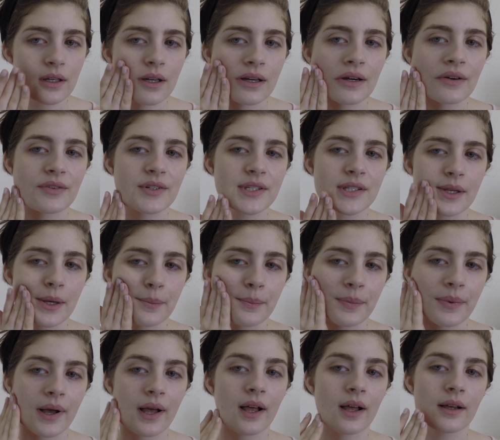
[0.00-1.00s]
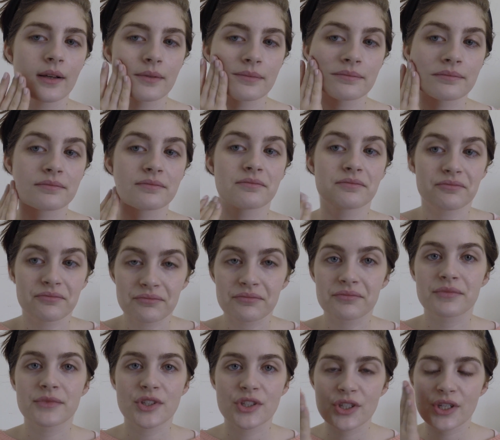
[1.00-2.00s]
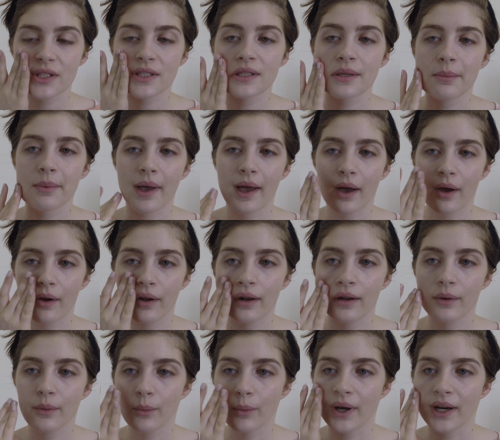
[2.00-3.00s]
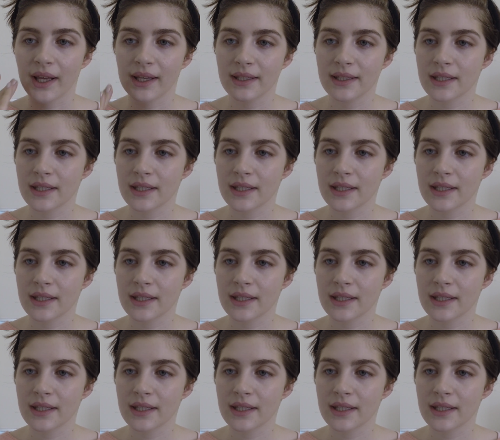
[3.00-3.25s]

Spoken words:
covers up just about what I